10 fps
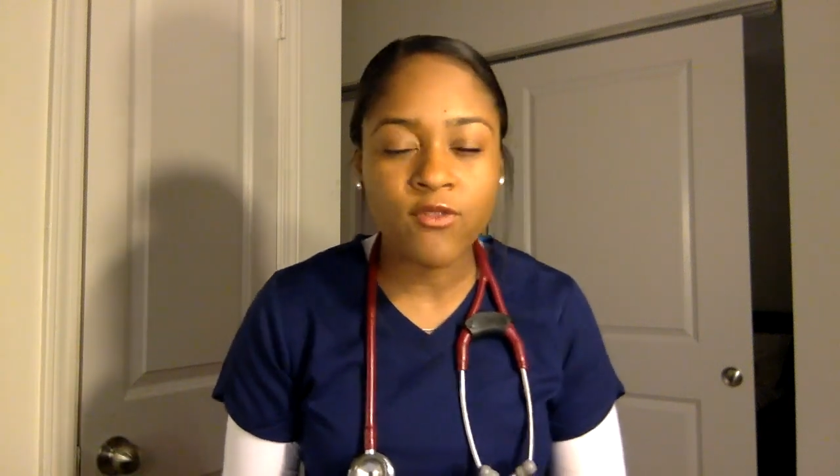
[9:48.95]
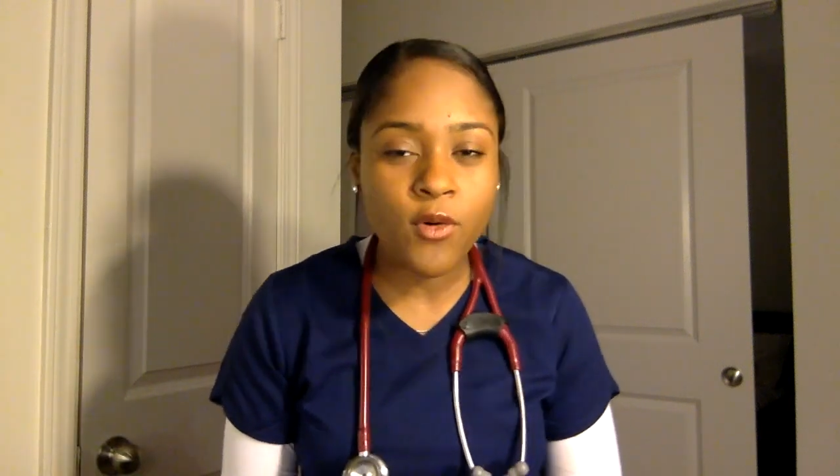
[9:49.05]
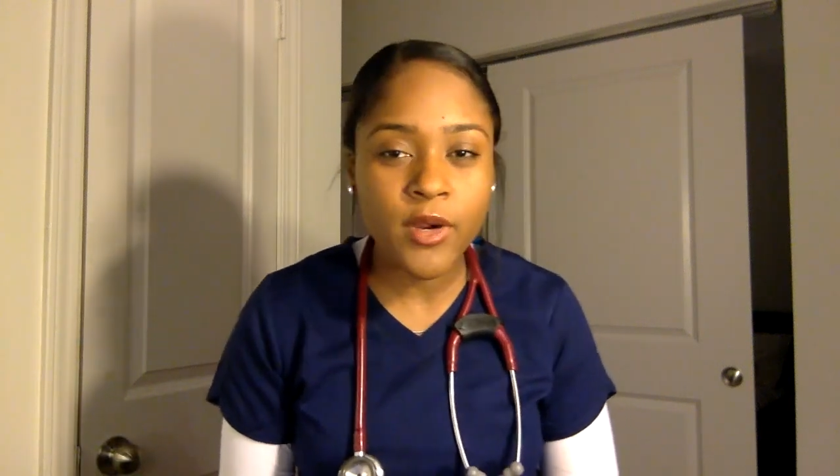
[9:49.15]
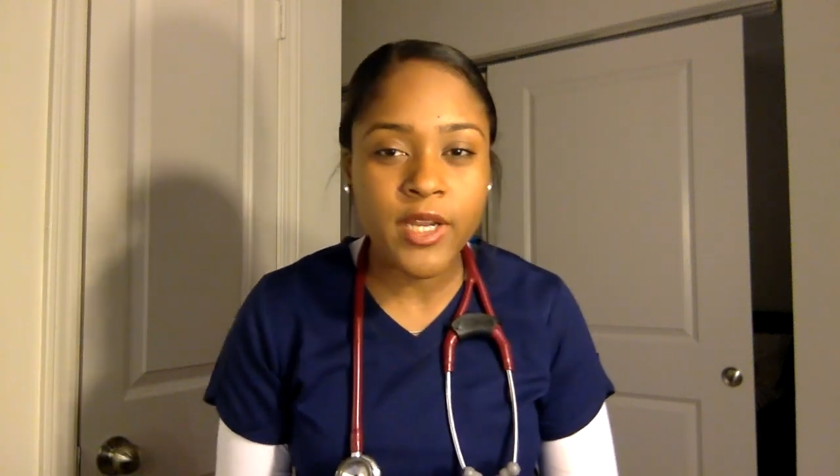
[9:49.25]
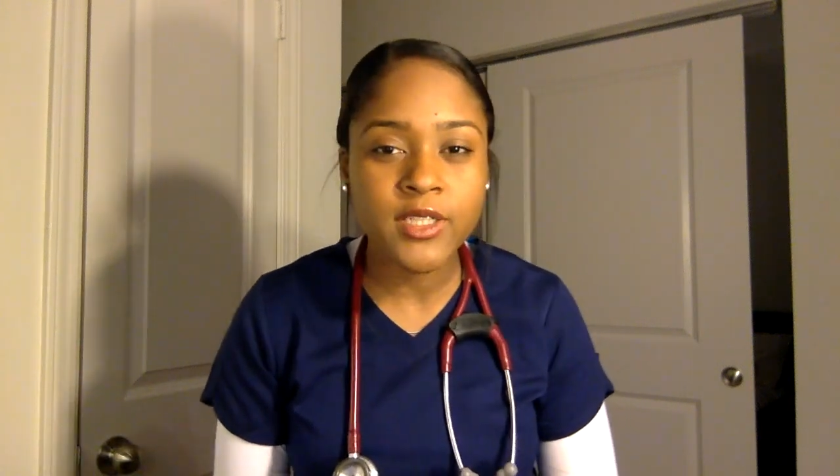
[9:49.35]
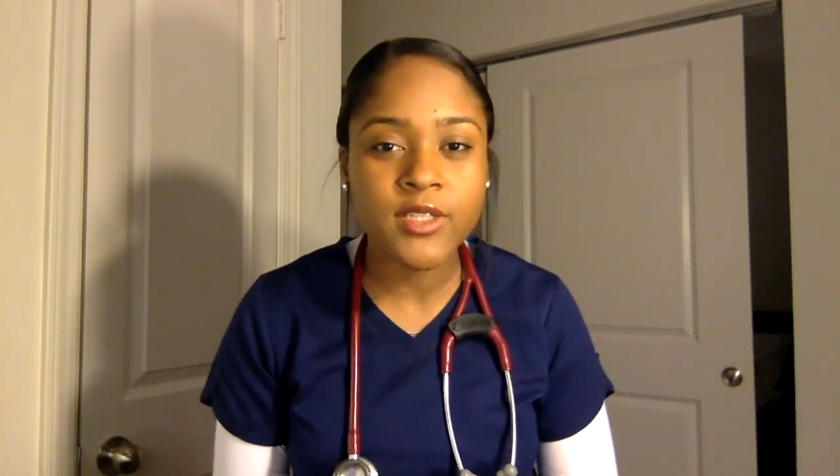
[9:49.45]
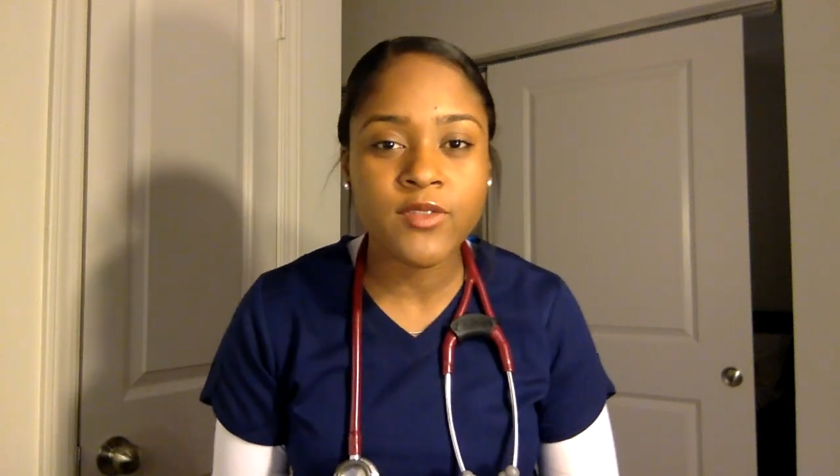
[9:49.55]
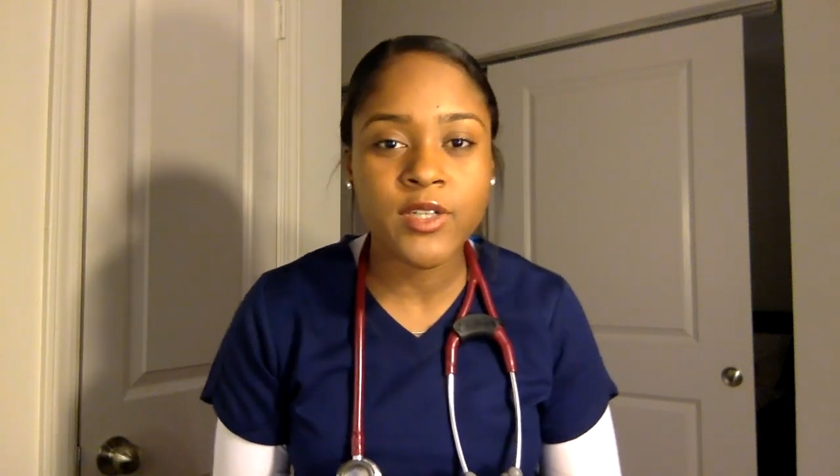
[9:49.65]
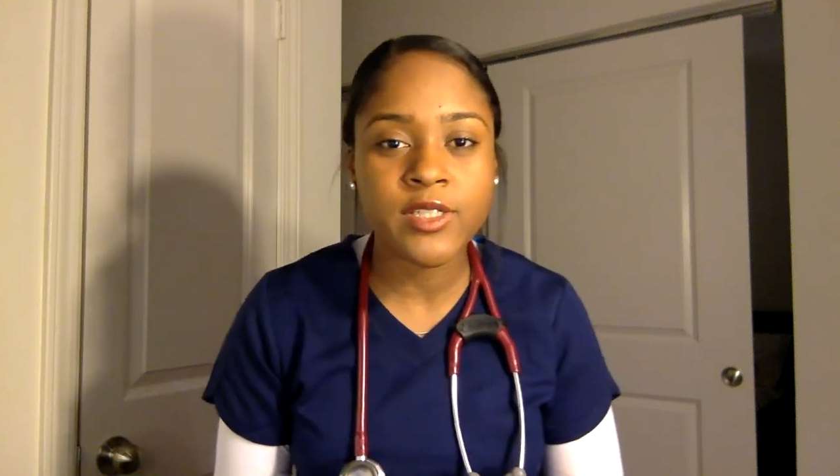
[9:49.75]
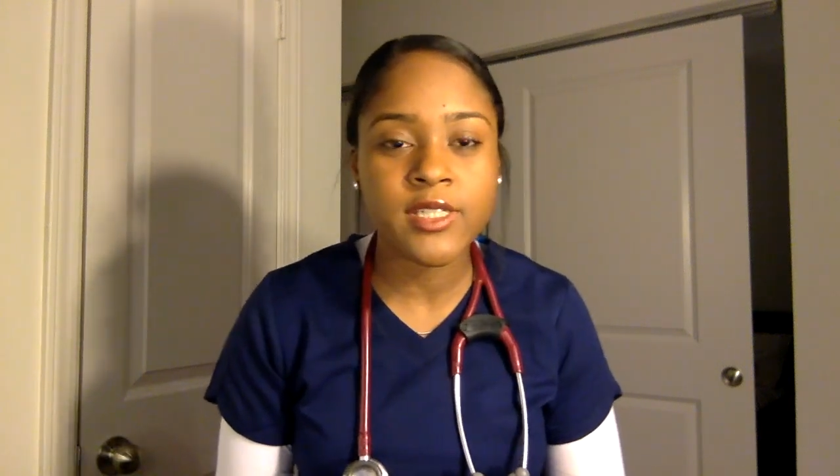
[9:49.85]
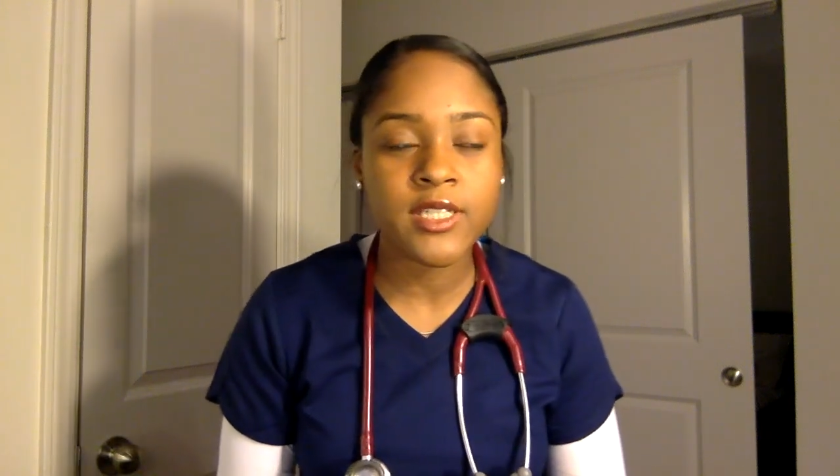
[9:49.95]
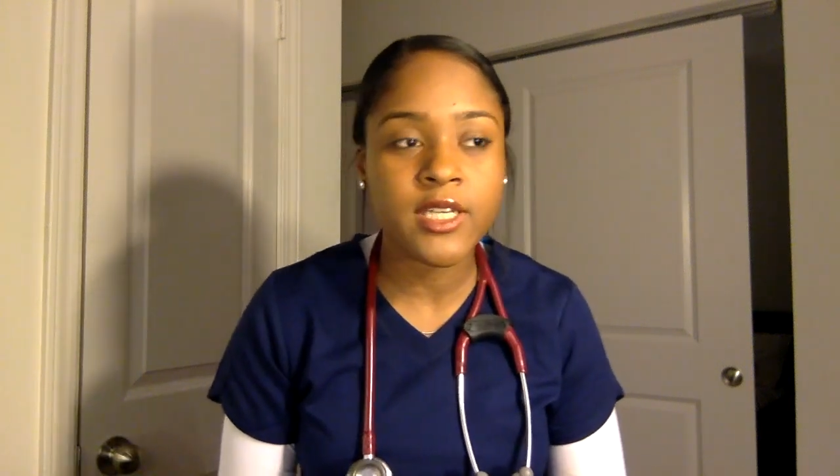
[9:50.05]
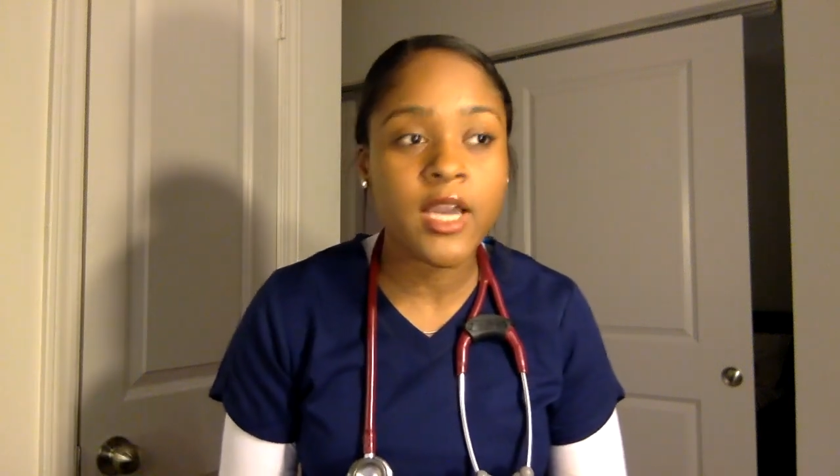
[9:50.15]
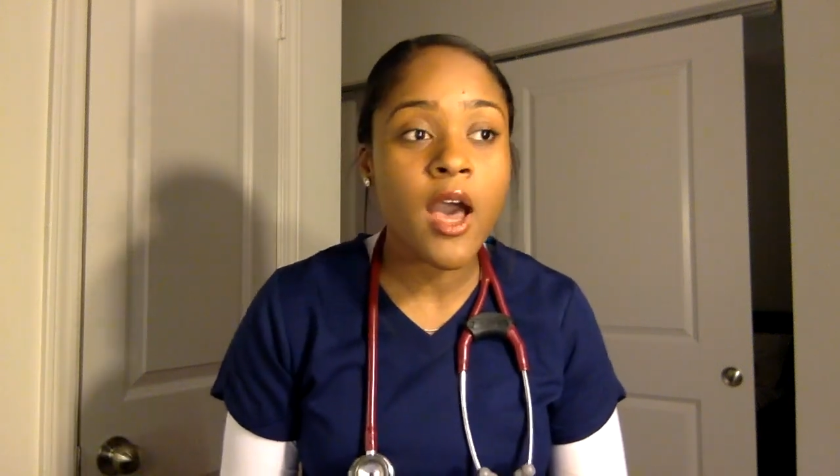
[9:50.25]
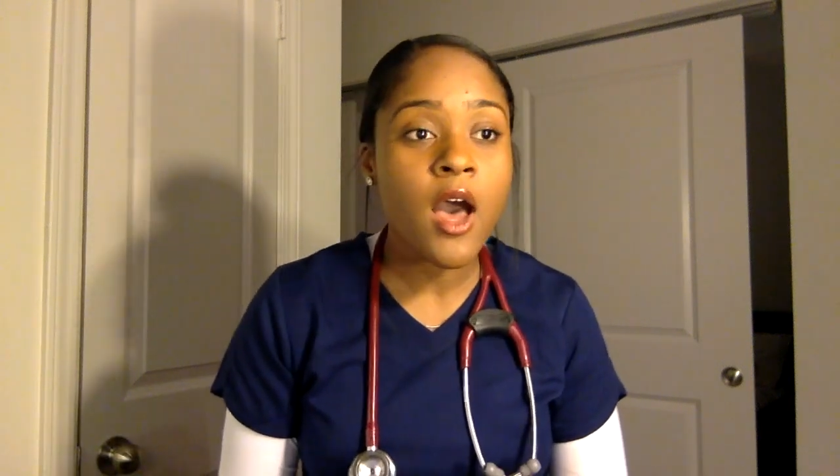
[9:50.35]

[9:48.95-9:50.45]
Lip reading: 4 years of nursing